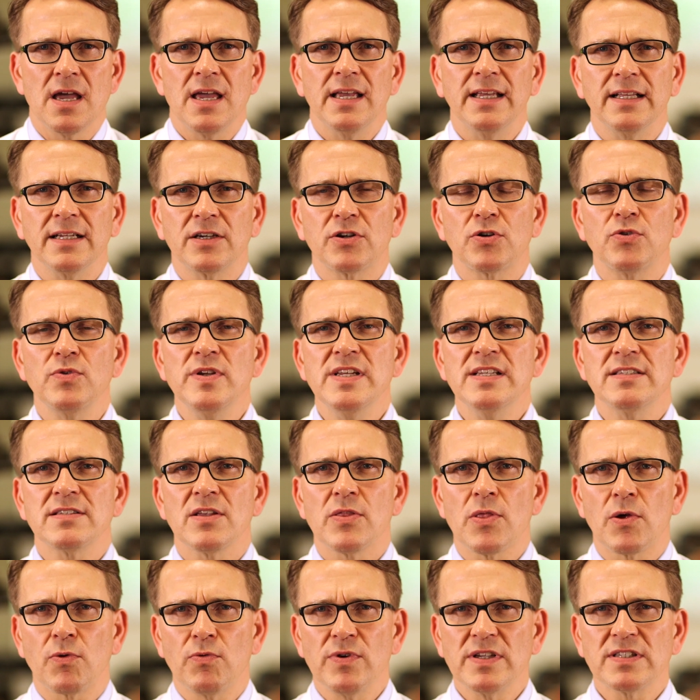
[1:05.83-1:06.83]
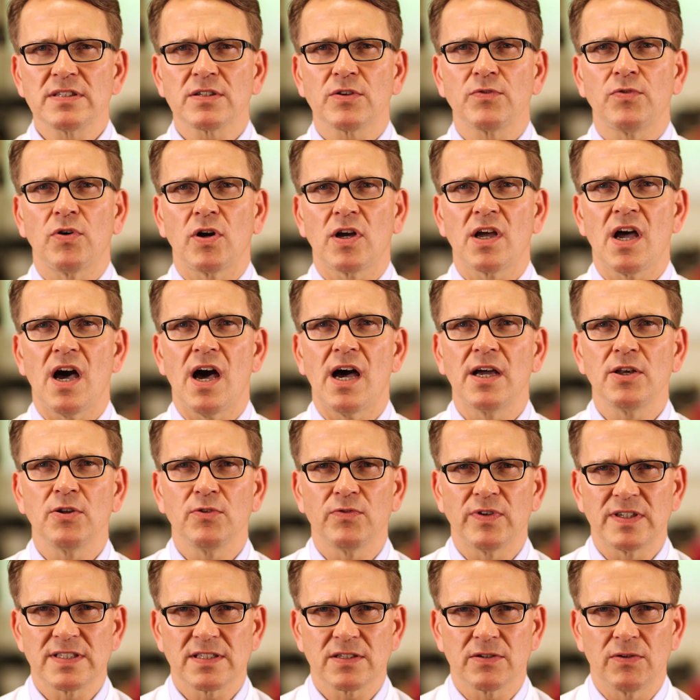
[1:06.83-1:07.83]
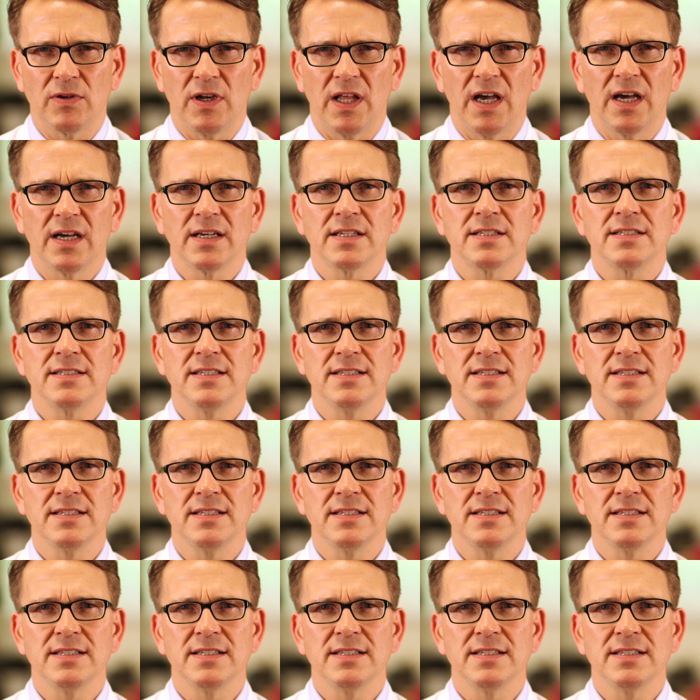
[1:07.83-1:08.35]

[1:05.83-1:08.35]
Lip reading: increase the risk for cardiovascular